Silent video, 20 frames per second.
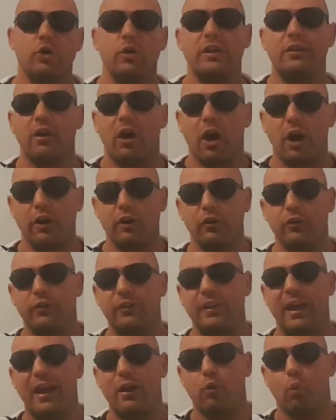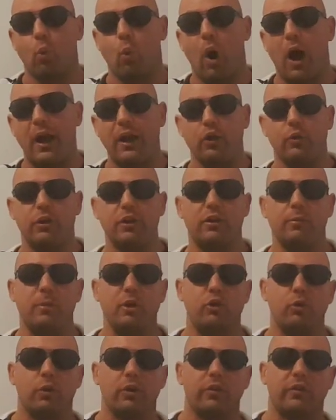You need to understand why you need to
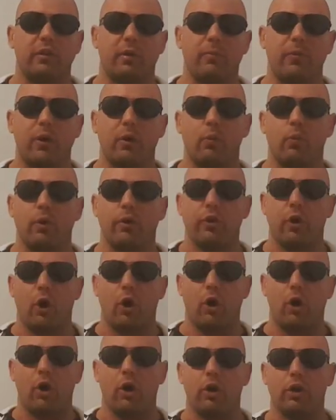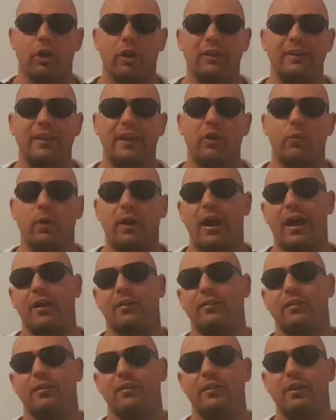be doing something with all liquid
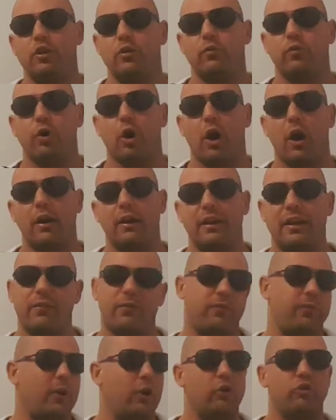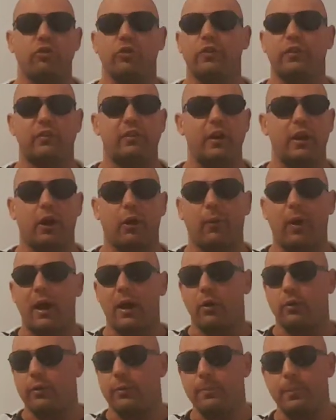assets that you've got. If they're just sitting
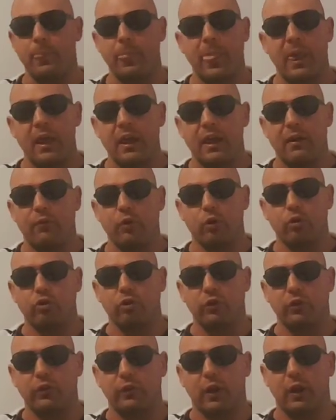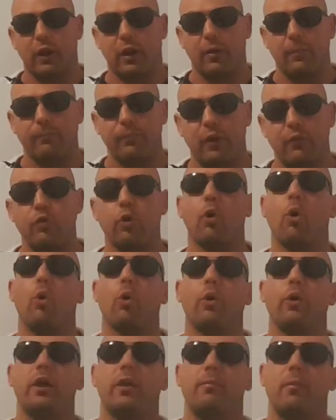around, if you're just if you're
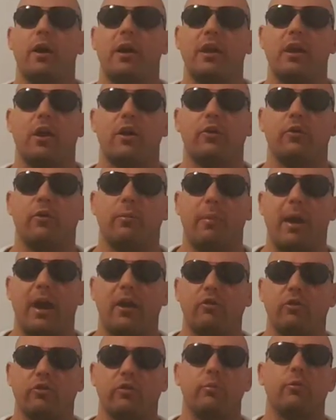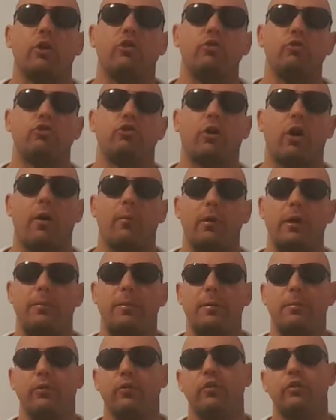hoarding money under the mattress, I'm not too sure how many
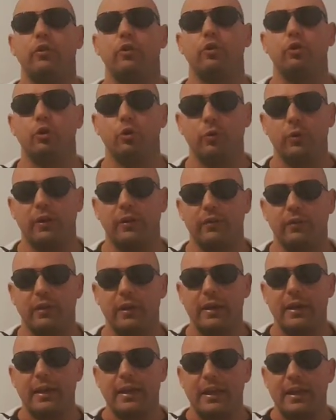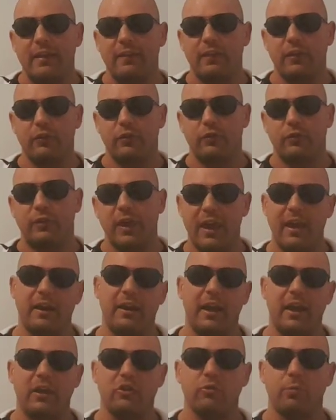people still do this in this day
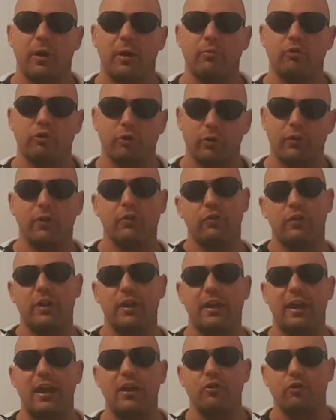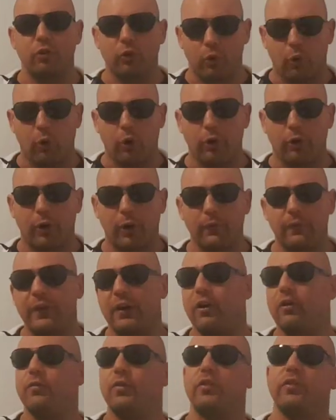and age, but I'm sure there's the occasional hoarder out
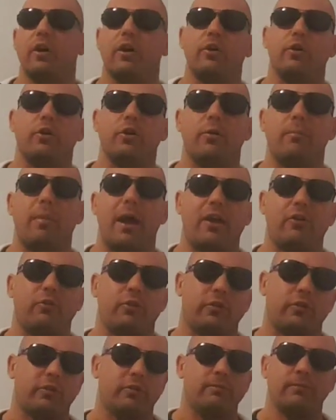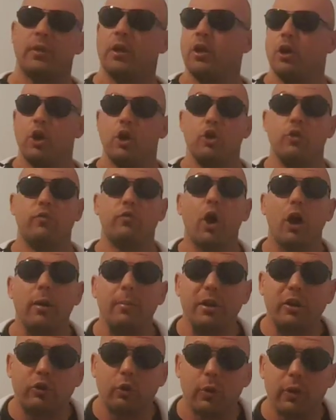there. If it's under your mattress, you've got
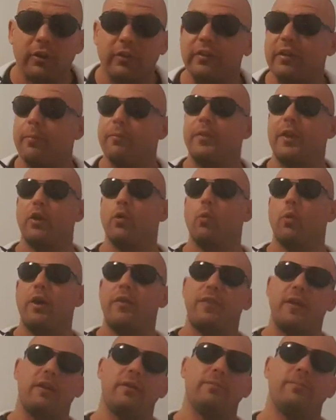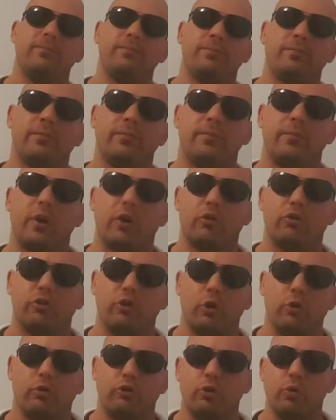to be doing something with it. There's
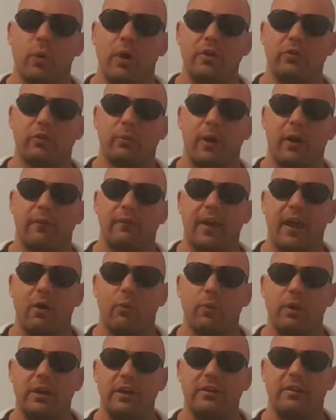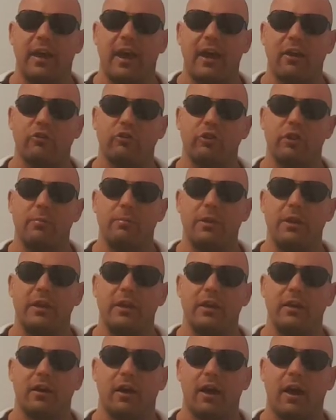no two ways around that. We need to actually
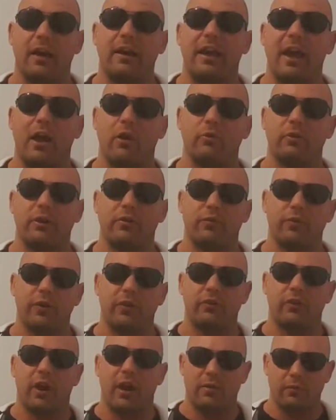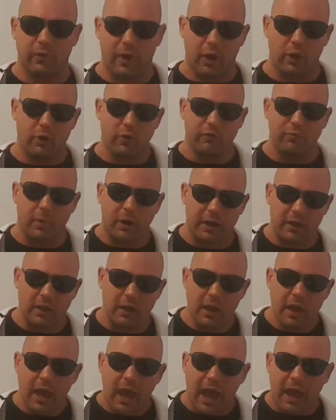be accounting for the time value of
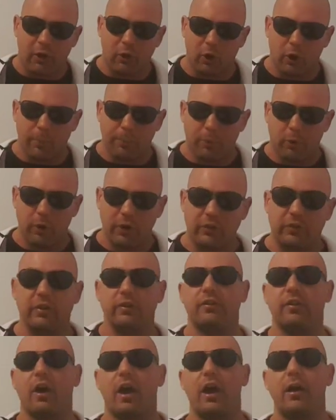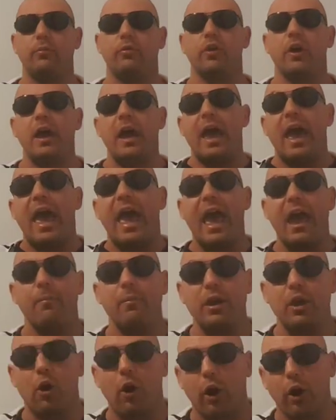money at all points and times.
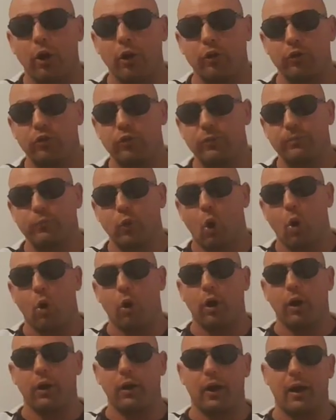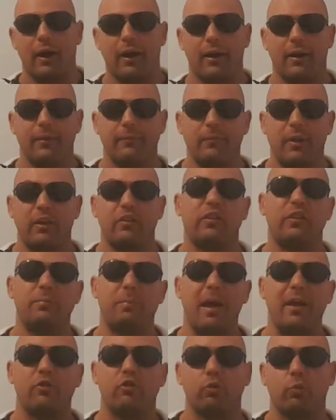MERs or
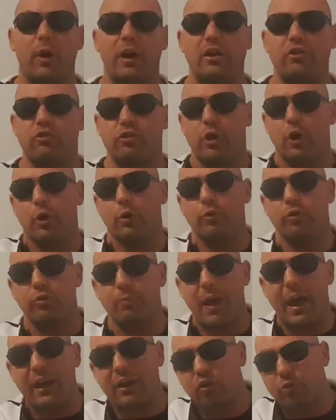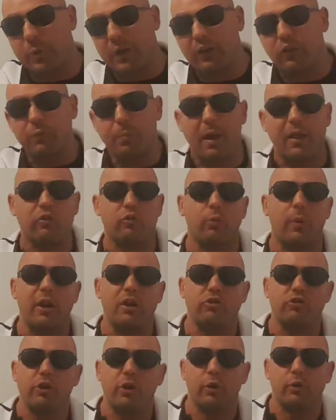expense ratios, management expense
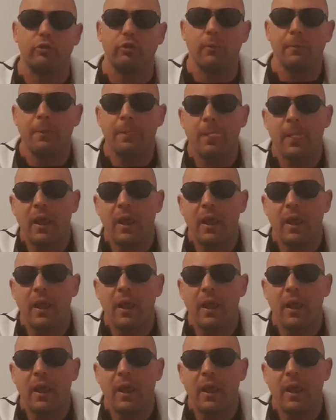ratios.